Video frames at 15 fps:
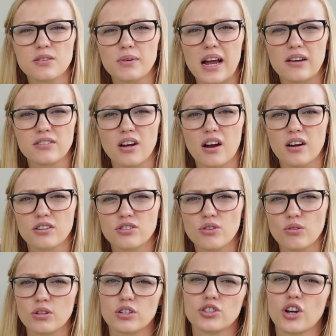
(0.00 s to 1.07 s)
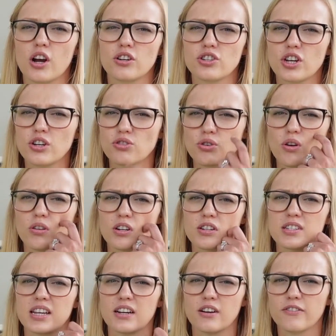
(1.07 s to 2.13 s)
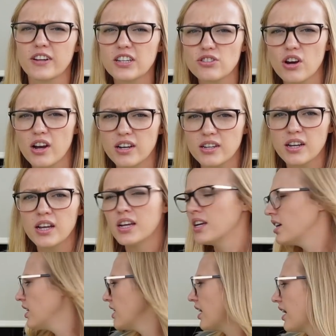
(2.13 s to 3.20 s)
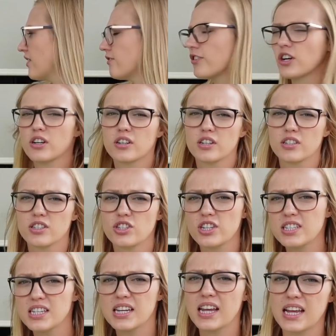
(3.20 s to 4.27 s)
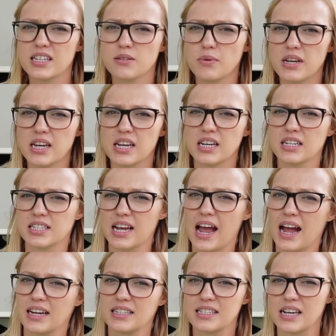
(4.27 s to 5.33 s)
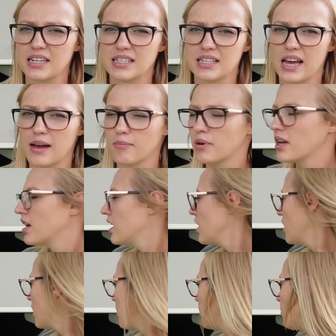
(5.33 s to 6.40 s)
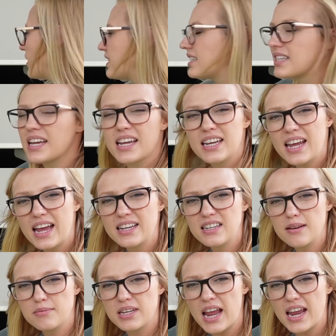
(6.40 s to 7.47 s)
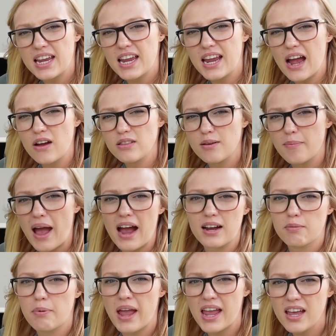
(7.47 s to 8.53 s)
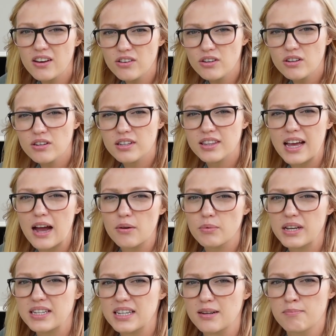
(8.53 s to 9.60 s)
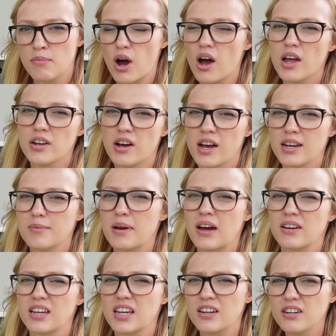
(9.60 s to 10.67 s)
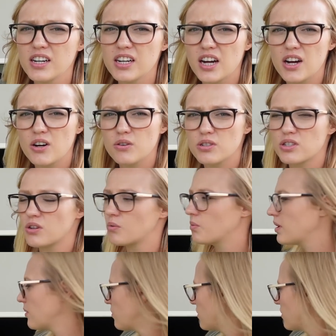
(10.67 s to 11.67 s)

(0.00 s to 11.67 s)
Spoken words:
around our solar charge controllers and our Victron inverters, just in case we needed to access them. We did end up taking out the back panel that we did a mod on about a year ago, so we